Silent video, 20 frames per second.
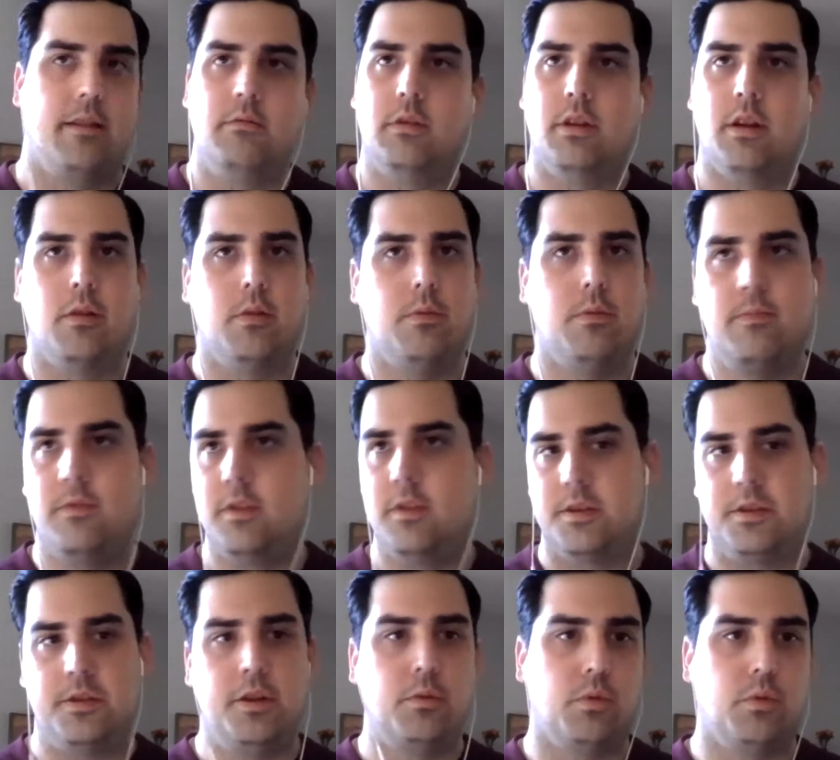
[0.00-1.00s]
via
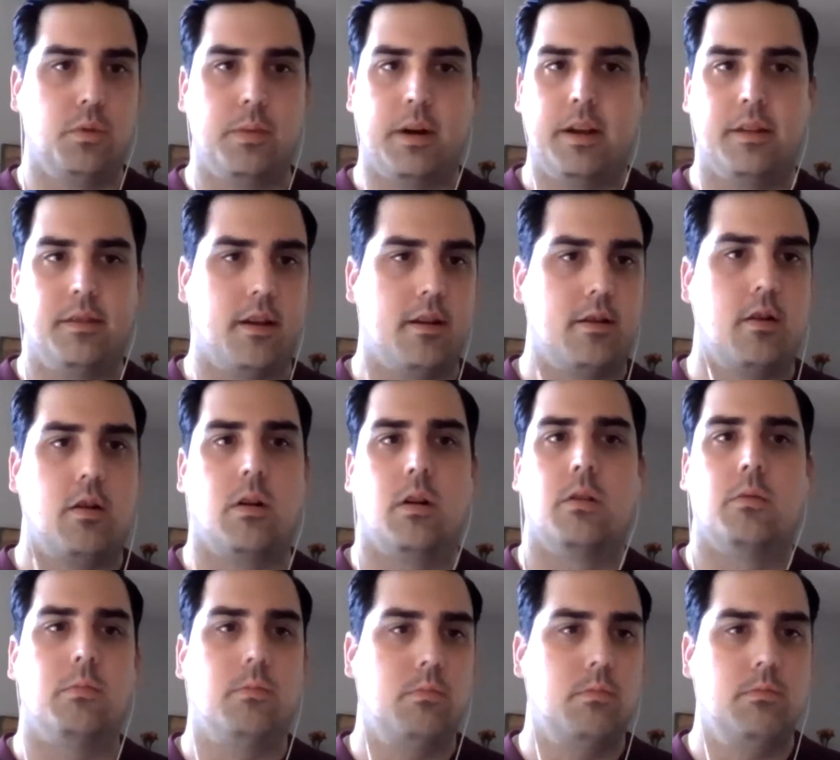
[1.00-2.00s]
SQL, Python, R,
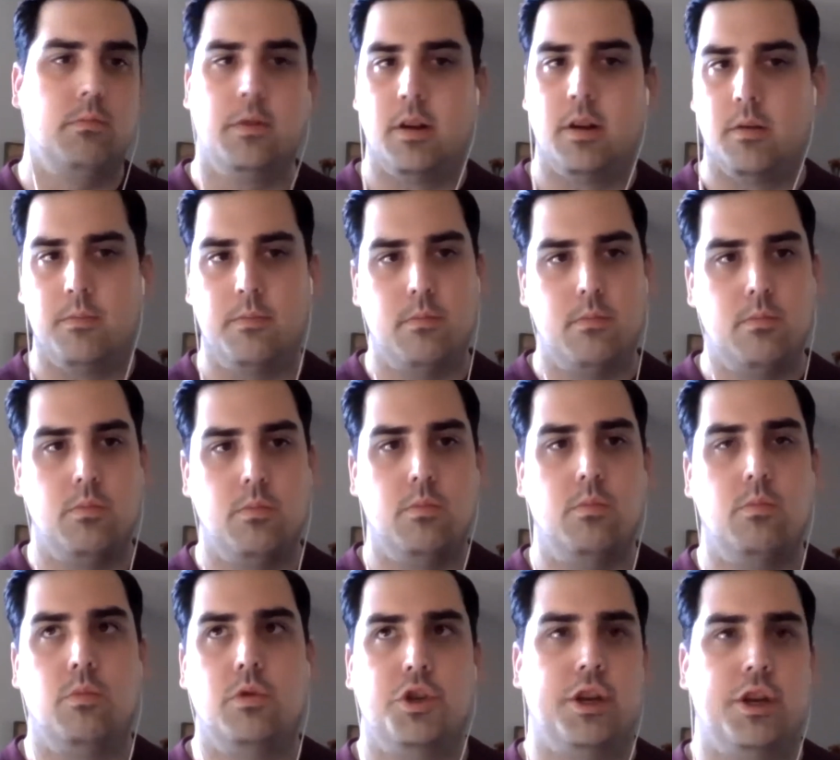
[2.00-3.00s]

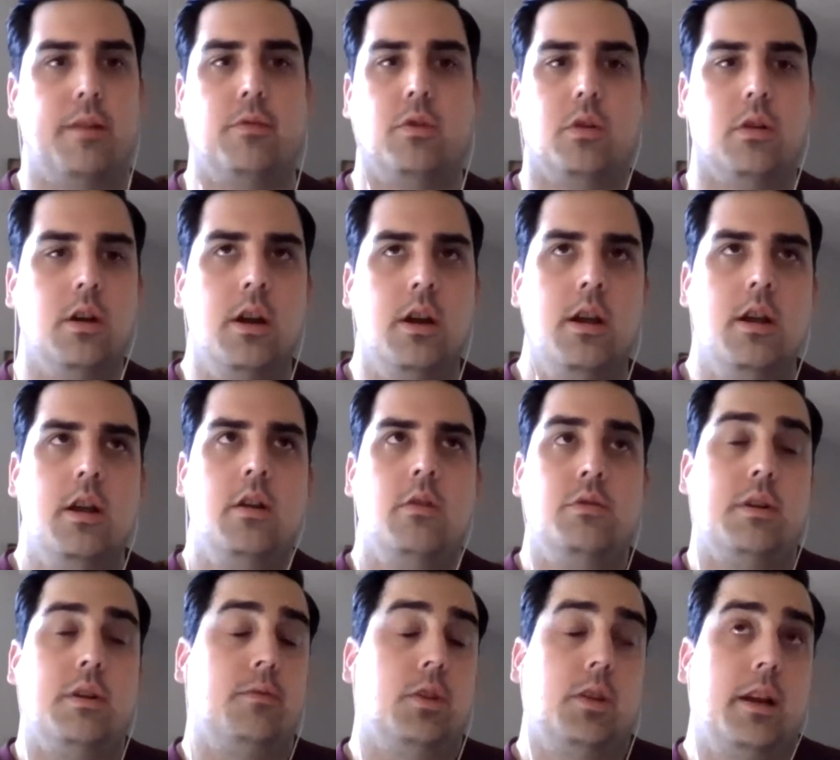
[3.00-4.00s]
whichever
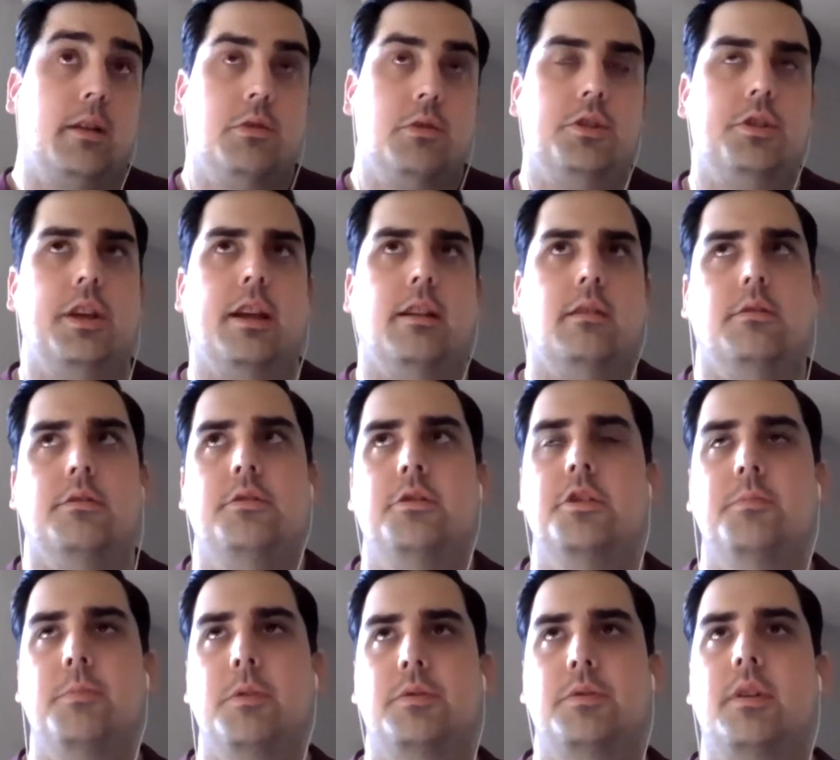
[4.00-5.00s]
language the analyst
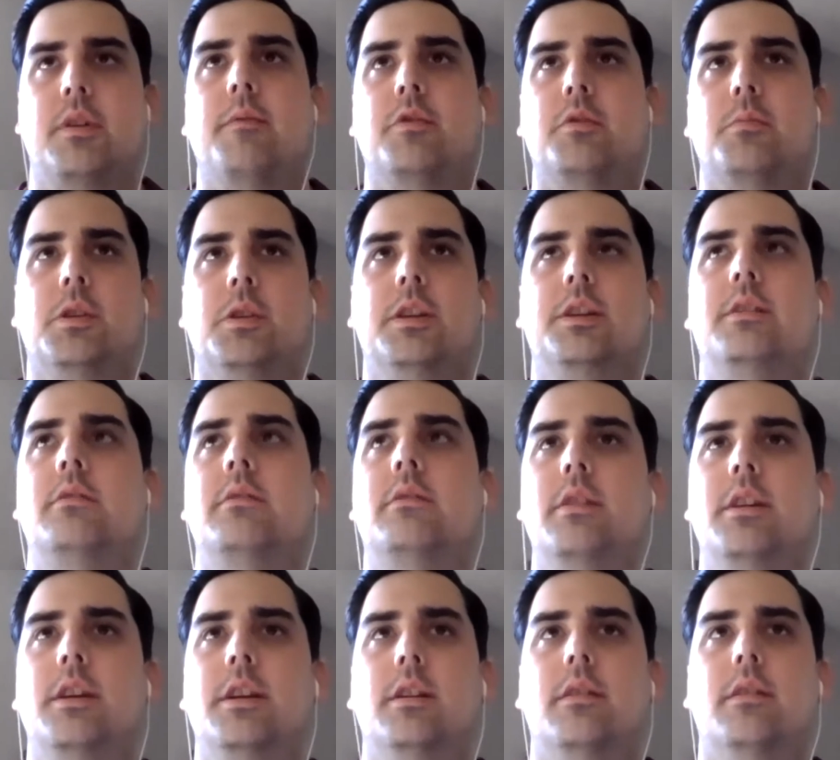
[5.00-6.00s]
is most comfortable
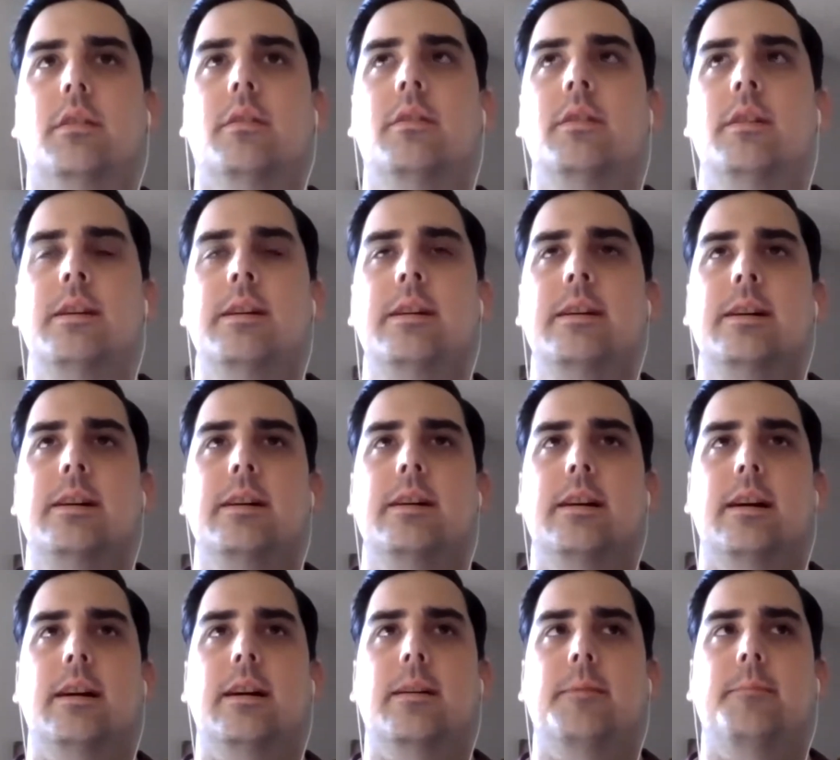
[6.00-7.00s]
in
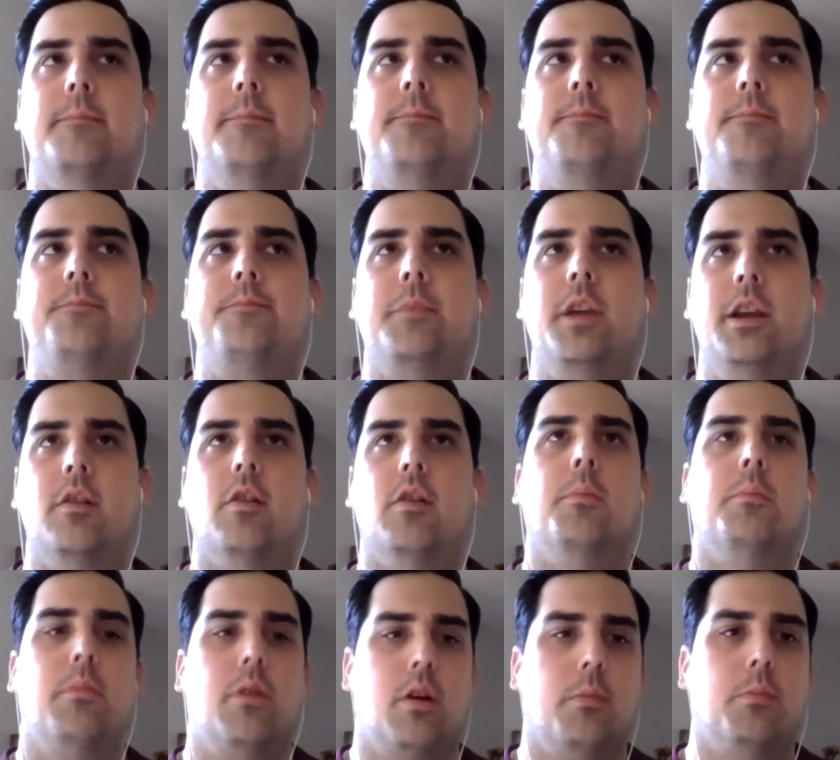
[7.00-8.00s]

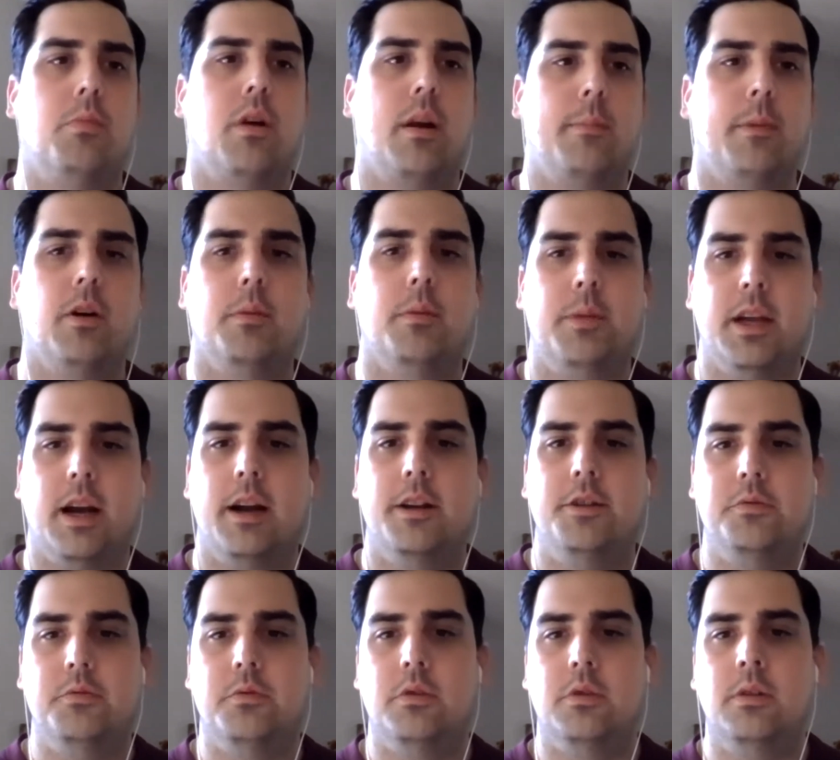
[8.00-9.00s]
our primary BI
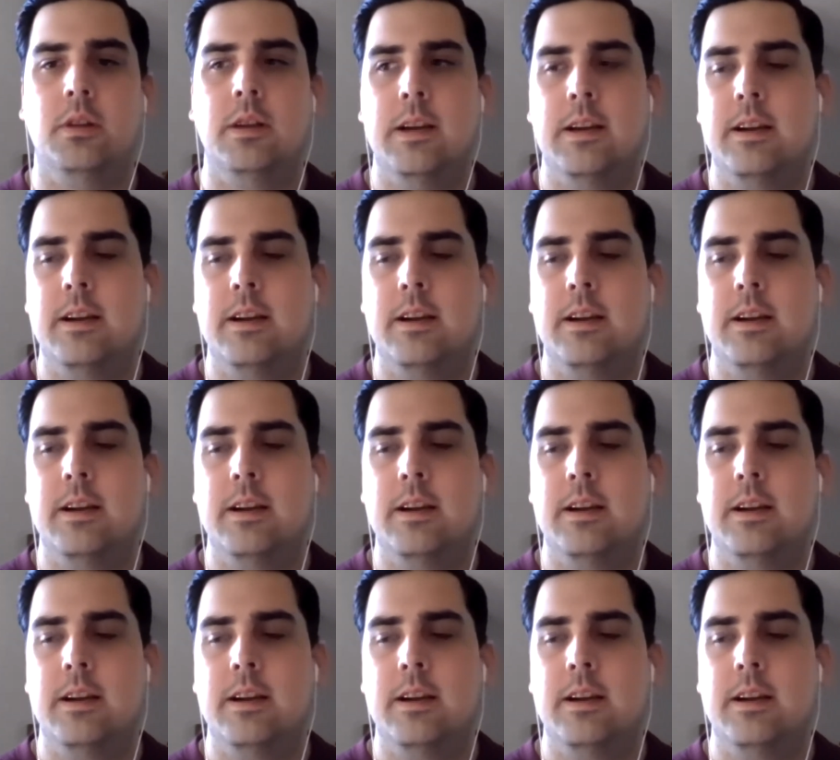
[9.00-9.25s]
tool.